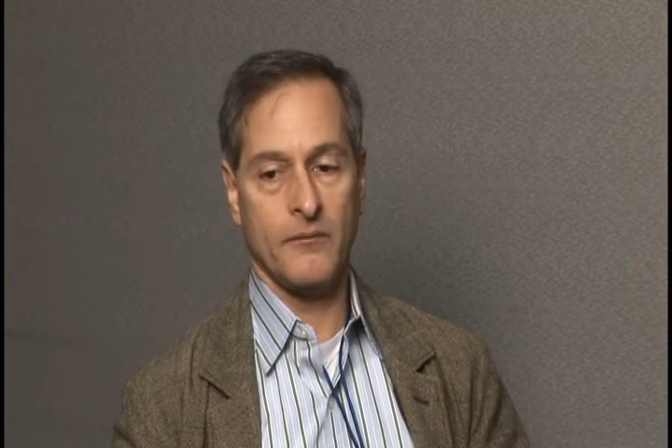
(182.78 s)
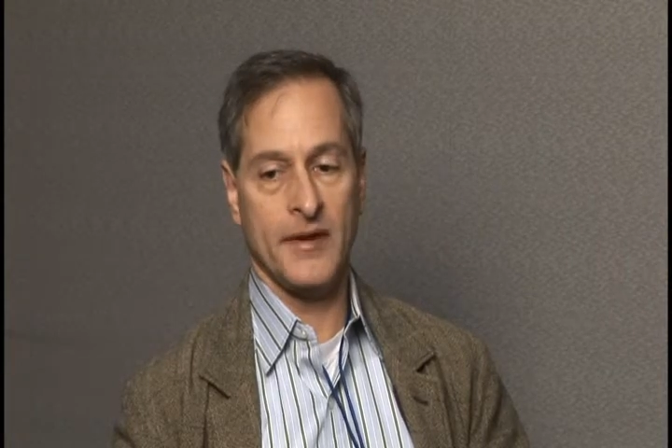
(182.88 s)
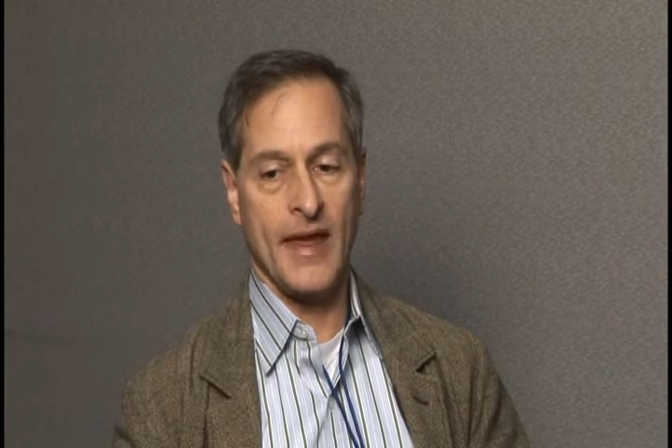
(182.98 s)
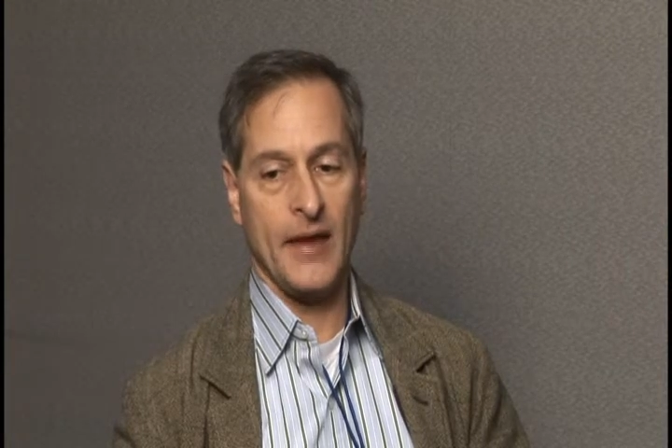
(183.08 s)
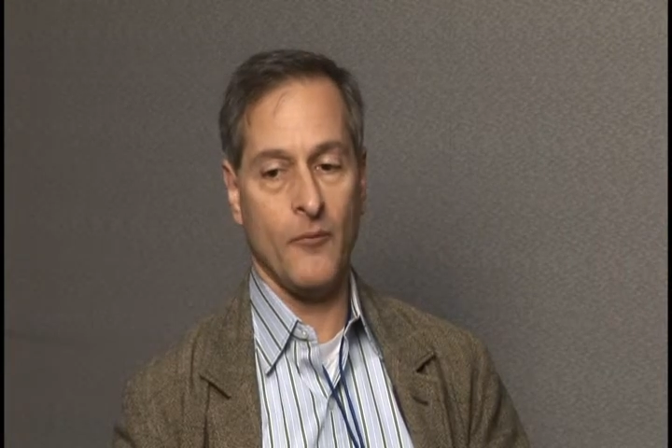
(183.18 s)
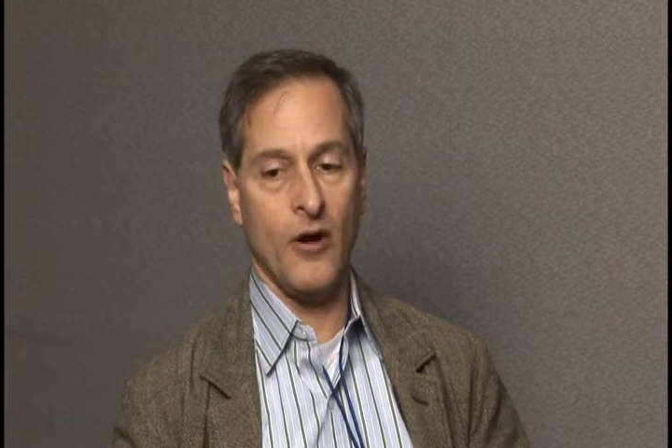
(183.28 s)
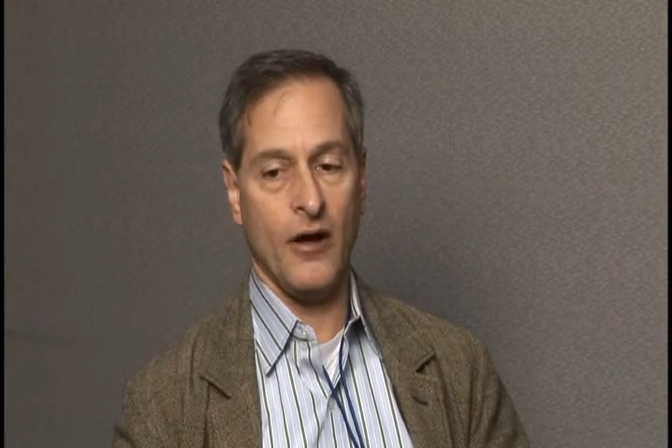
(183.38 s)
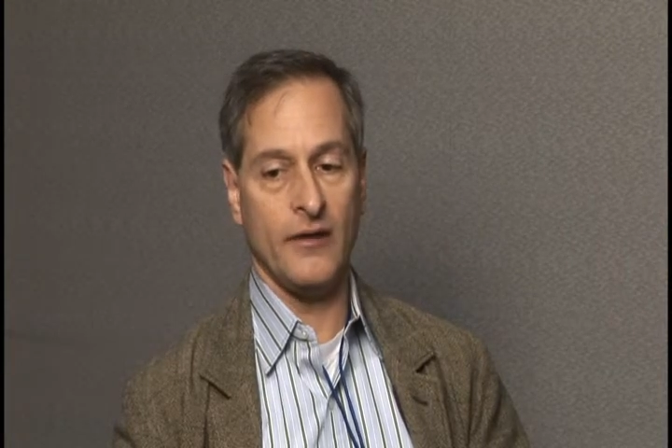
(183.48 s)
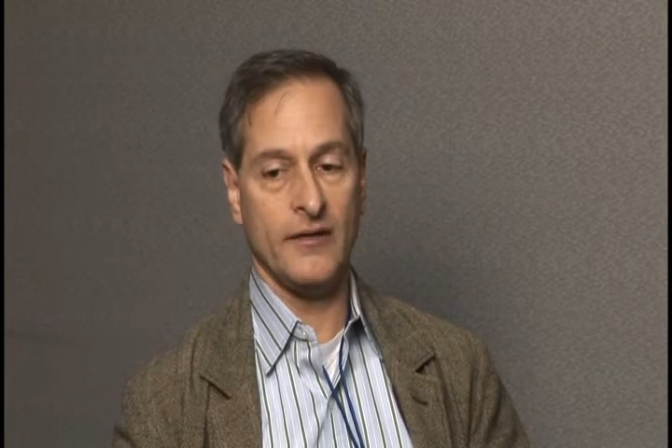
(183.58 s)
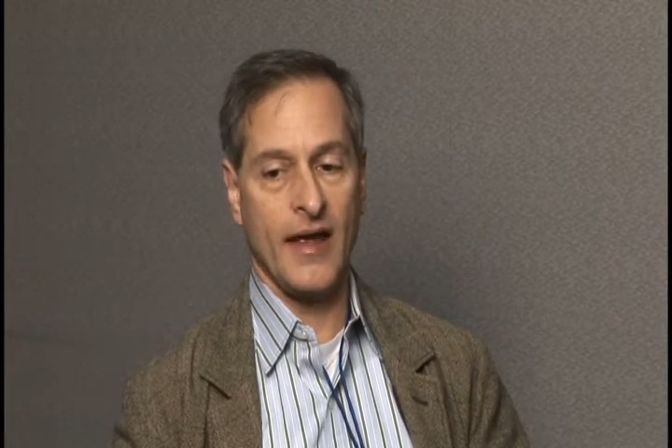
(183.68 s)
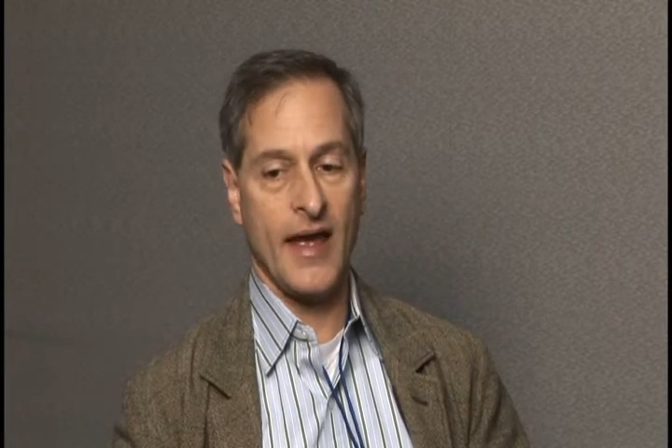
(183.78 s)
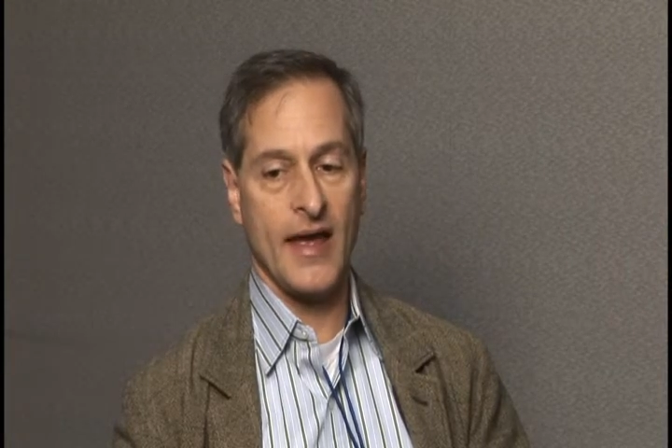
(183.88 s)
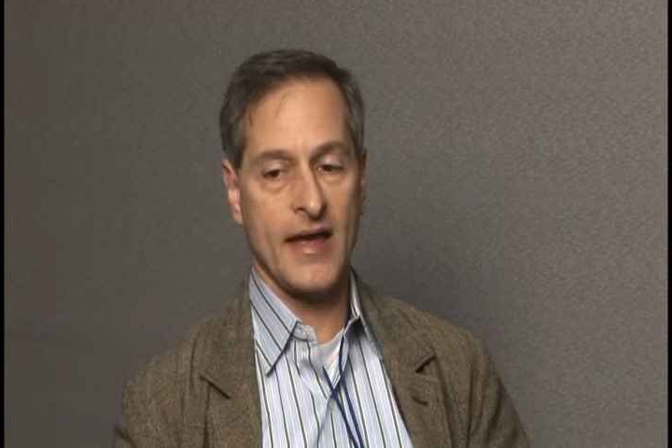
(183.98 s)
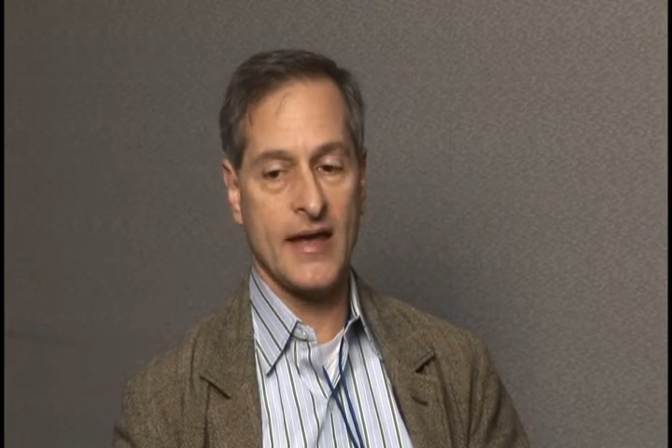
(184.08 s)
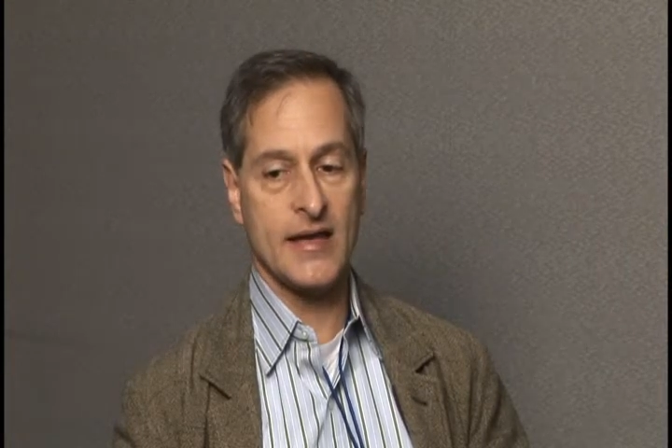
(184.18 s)
became one
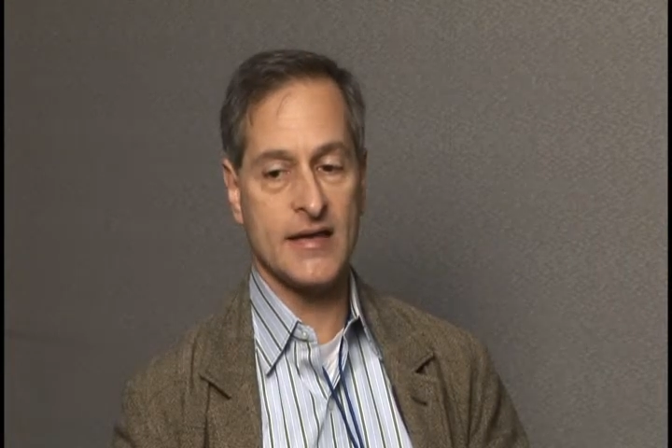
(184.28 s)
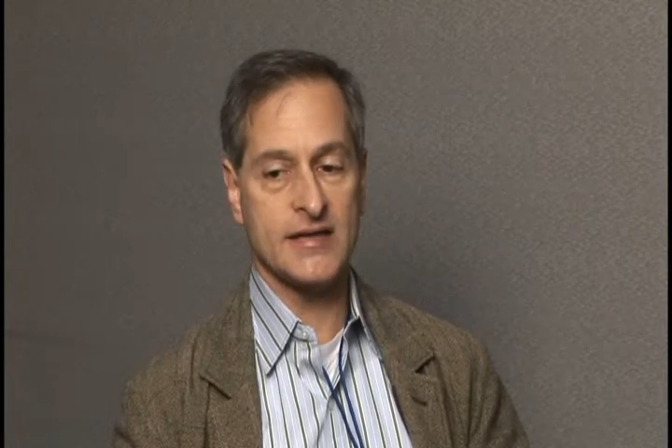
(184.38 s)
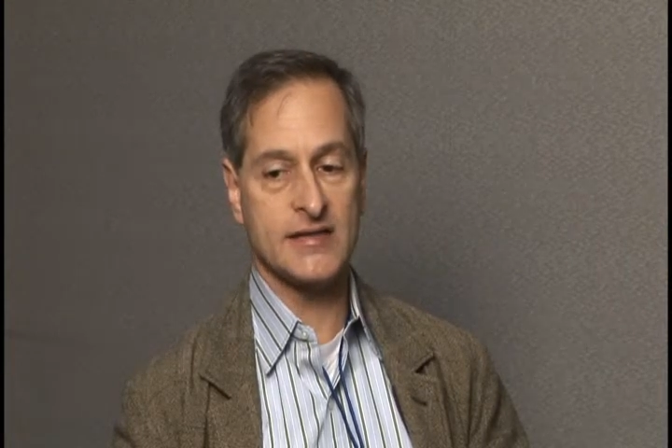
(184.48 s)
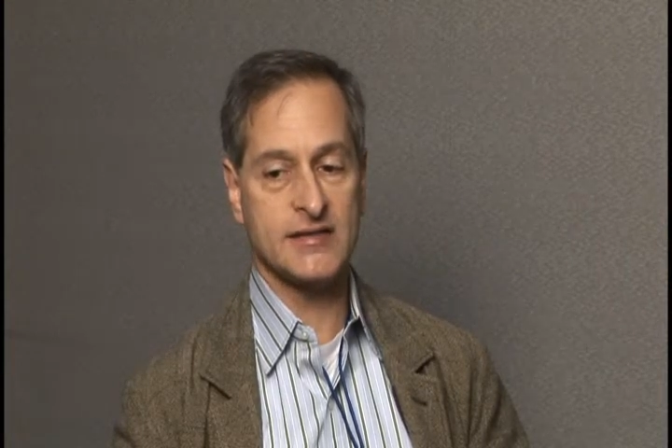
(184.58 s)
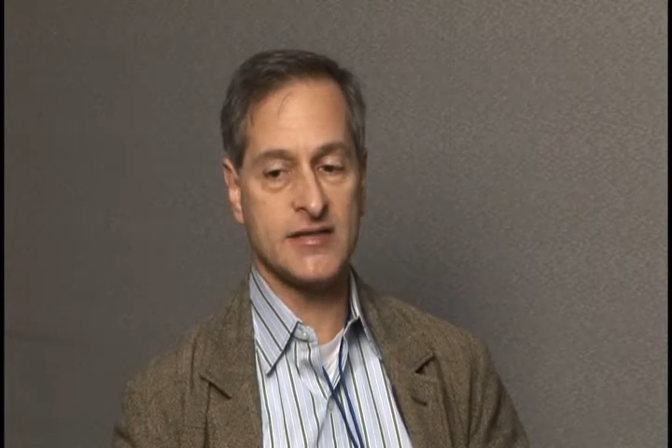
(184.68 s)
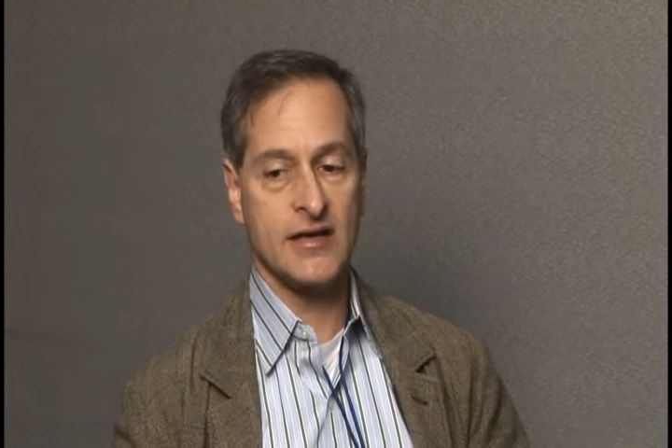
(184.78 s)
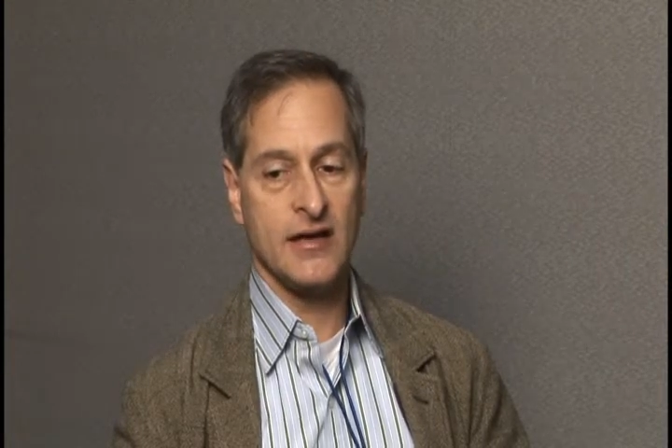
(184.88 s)
as